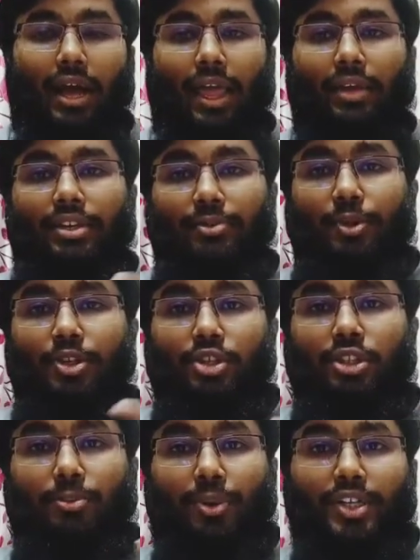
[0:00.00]

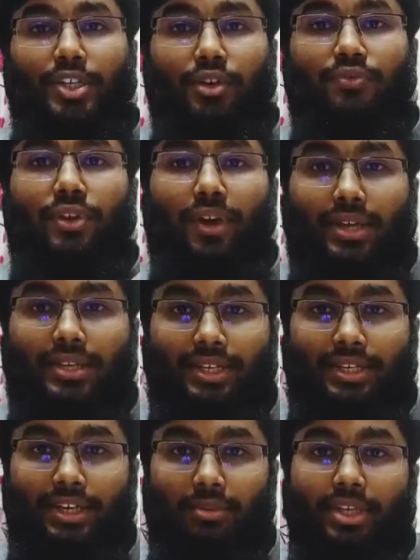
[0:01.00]
the pressure of the right
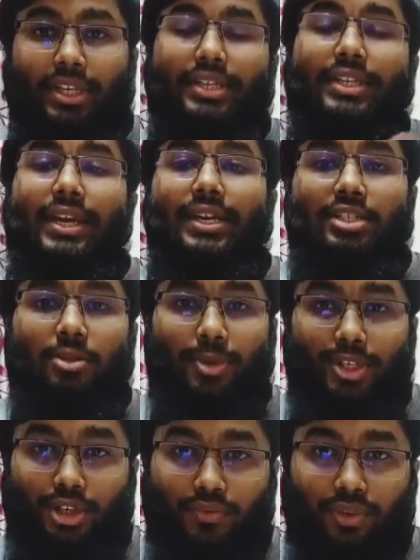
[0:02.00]
atrium. It indicates the
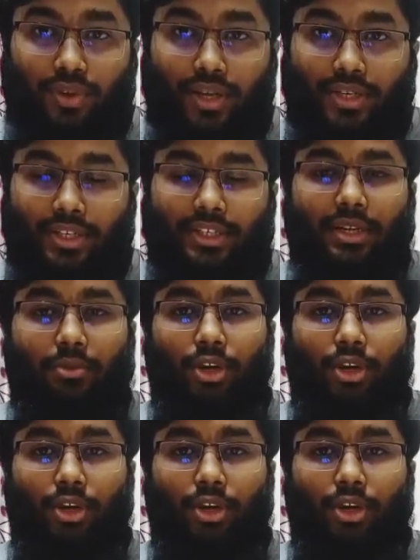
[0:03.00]
pressure of the right atrium.